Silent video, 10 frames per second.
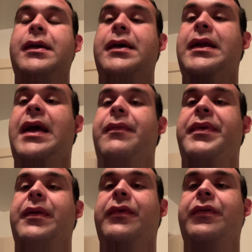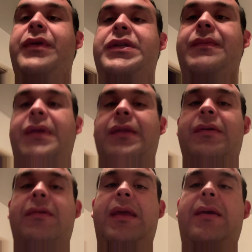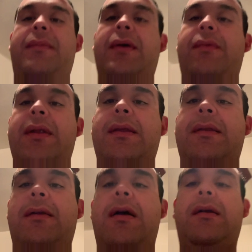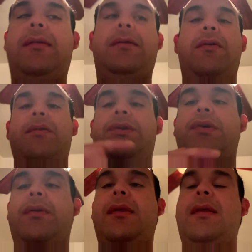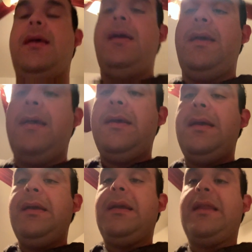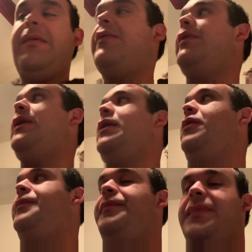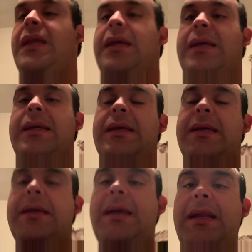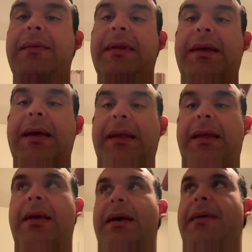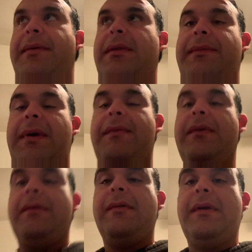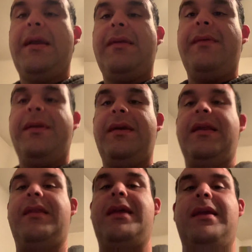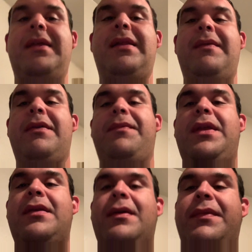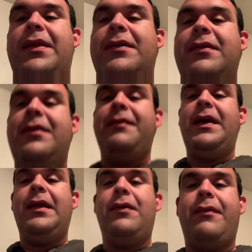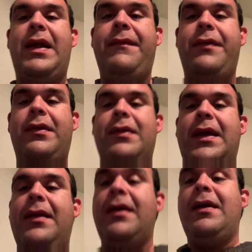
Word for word: and haven't been able to reach him either, so he could be a witness and talk to her insurance because that would really help. Anyways, guys, 55 underscore gasser, what do you guys think? Leave your opinions down below. It's my little rant for tonight.